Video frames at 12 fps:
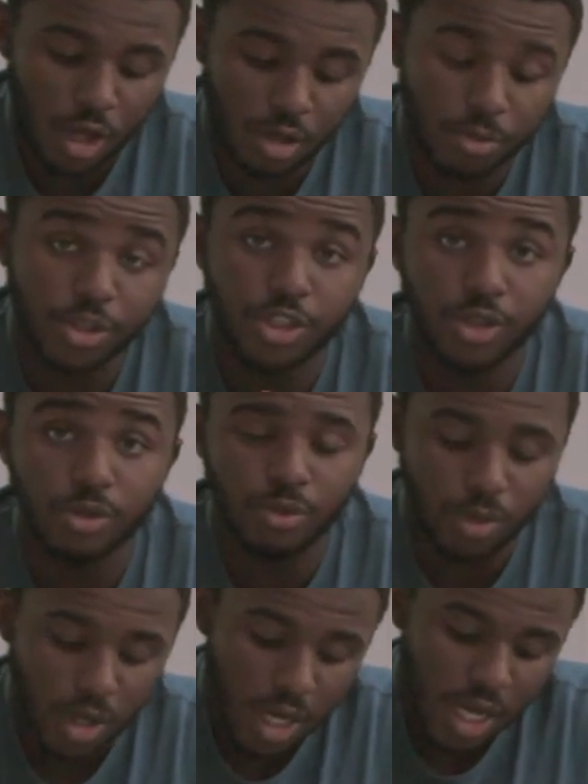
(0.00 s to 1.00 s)
Number 2,
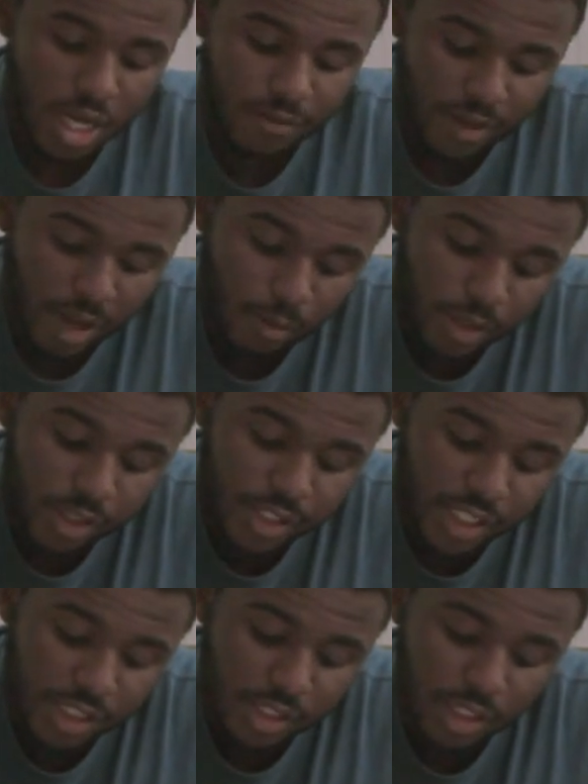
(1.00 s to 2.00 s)
an evaluator
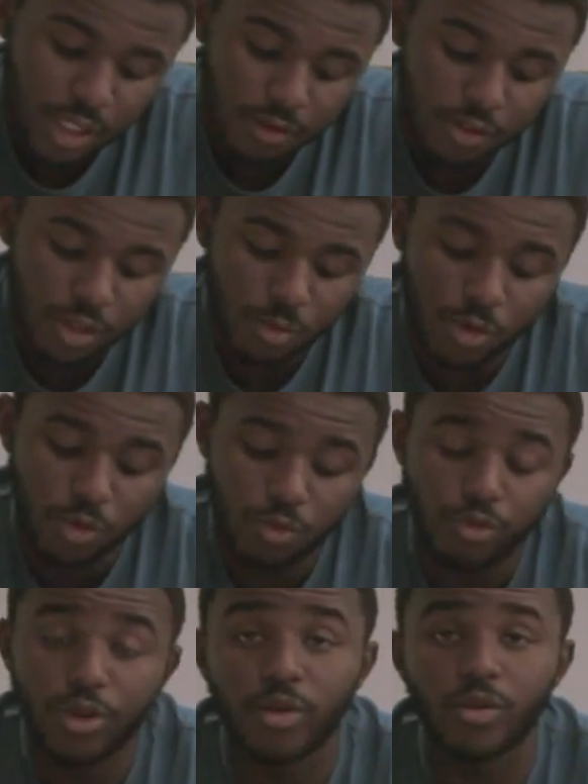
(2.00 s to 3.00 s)
tends to give someone who
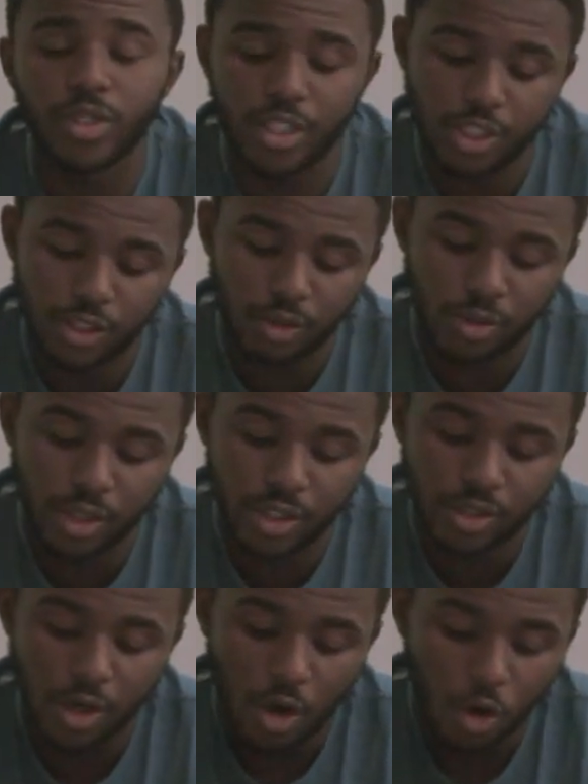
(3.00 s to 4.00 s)
frequently
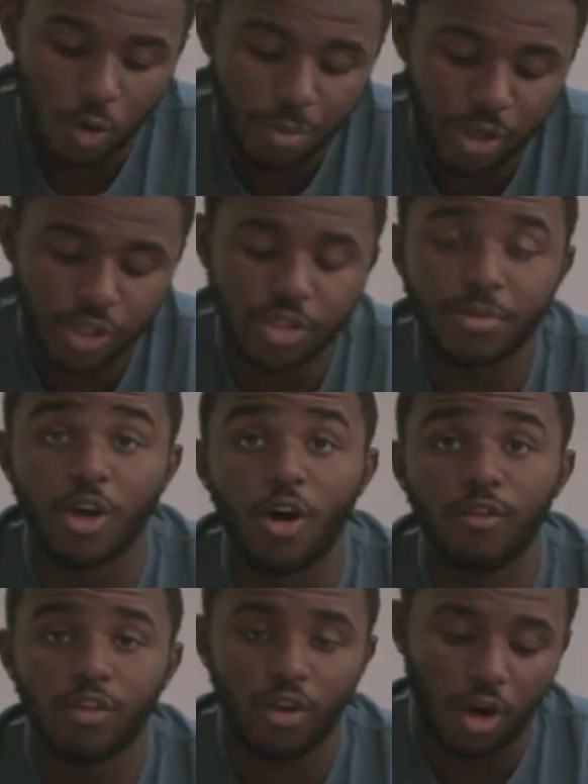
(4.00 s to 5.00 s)
disagrees or appears to be
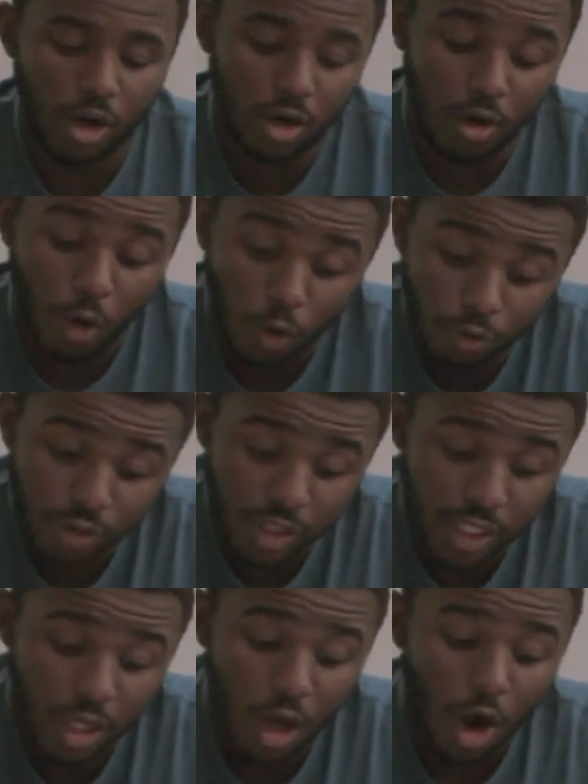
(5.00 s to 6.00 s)

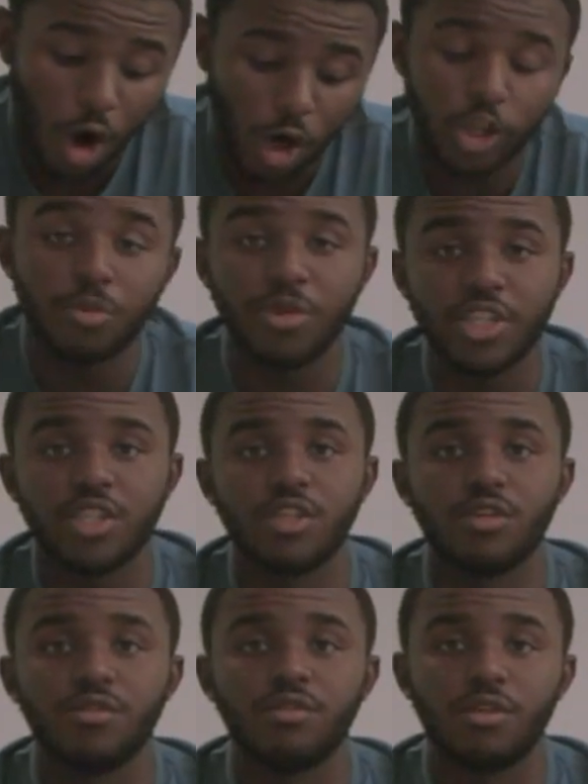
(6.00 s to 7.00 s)
overly
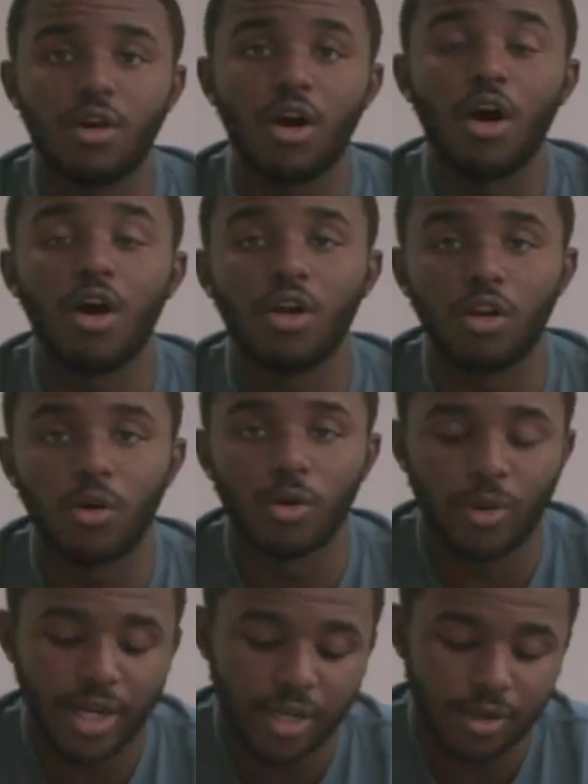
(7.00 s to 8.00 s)
argumentative a lower
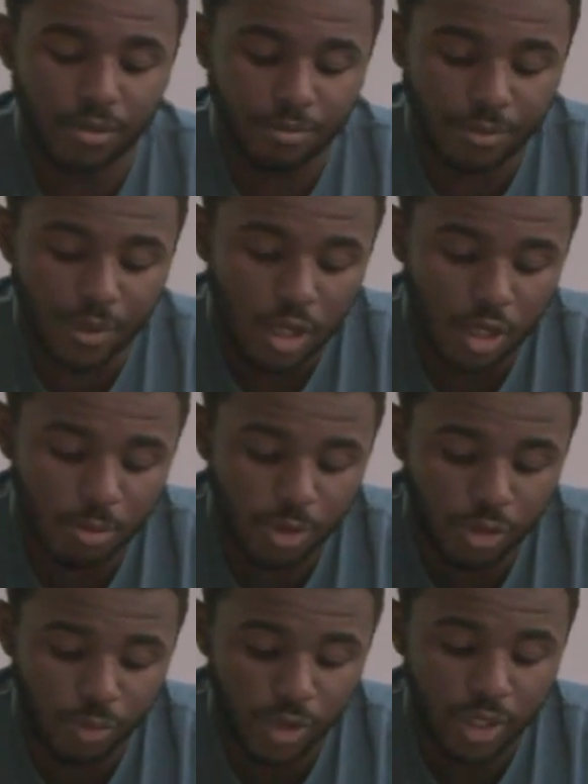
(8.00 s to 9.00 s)
rating. Number
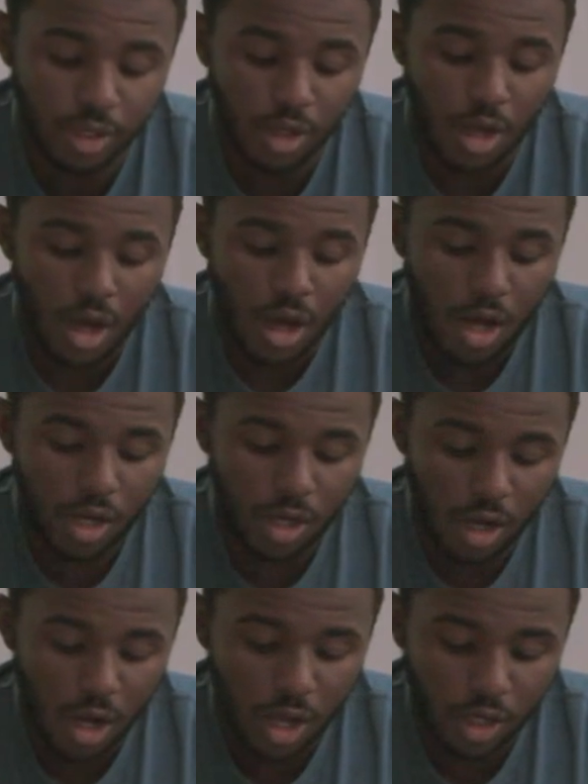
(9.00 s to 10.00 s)
3, a
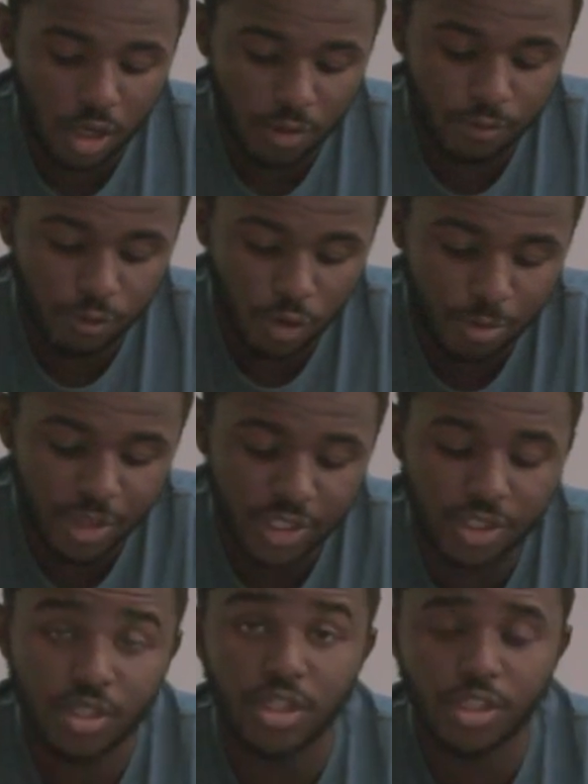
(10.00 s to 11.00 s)

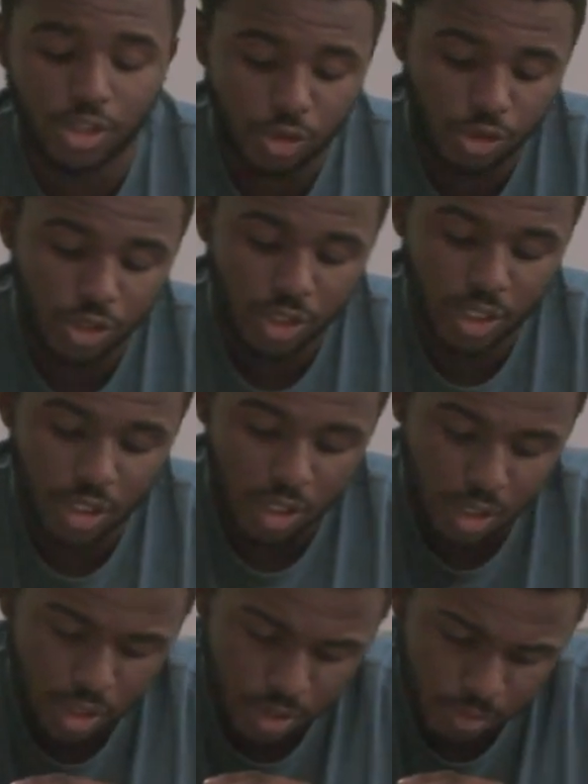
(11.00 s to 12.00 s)
non-conformist is usually
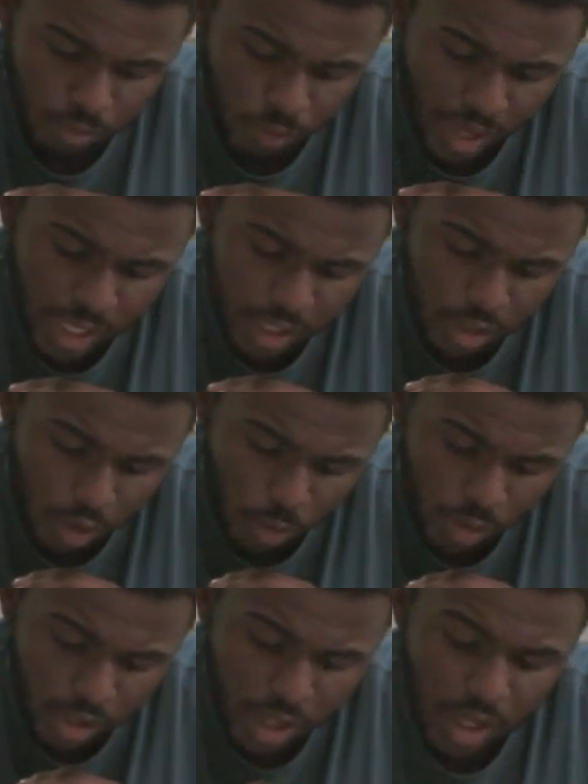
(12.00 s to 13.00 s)
rated
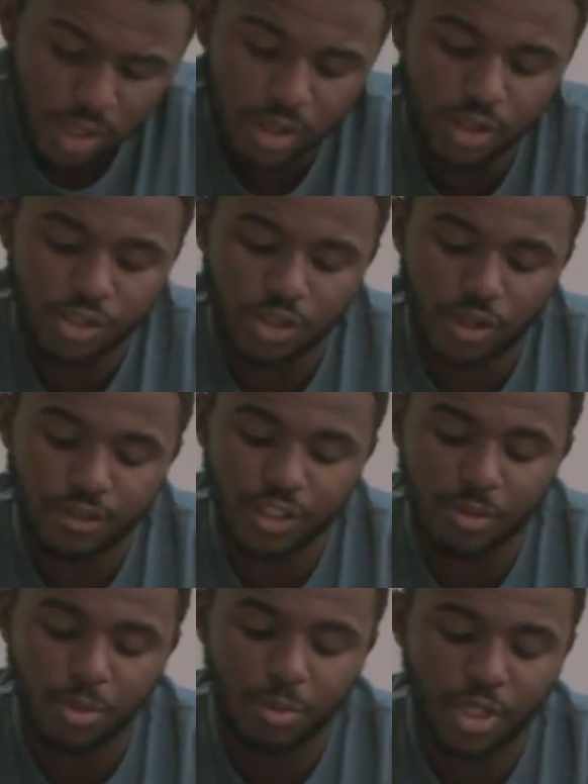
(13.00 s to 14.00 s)
lower than deserved
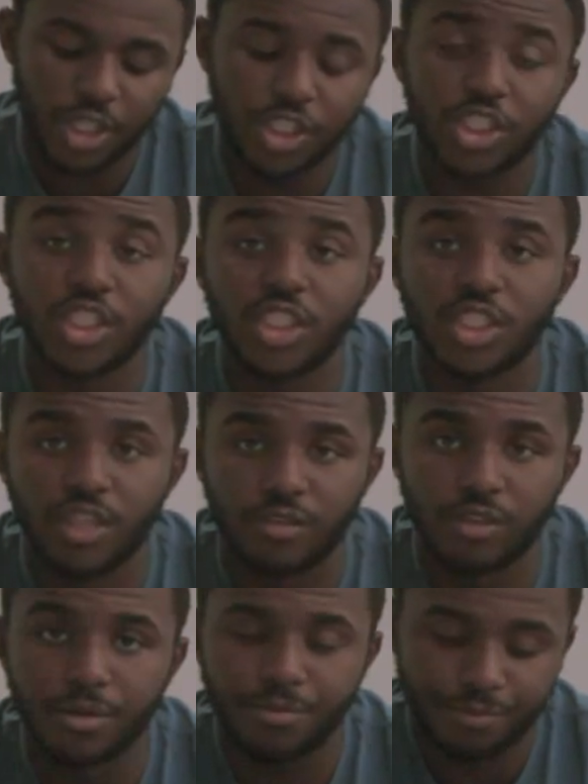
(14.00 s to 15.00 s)
simply because she is
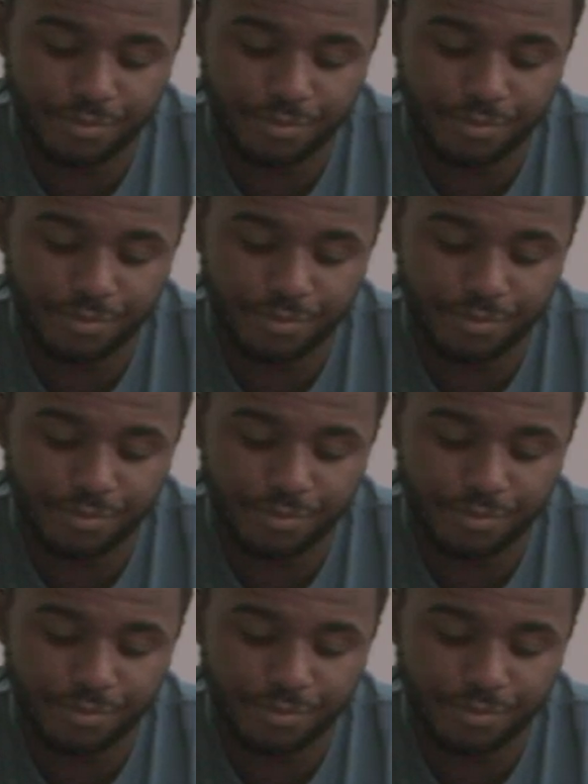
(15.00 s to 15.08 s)
different.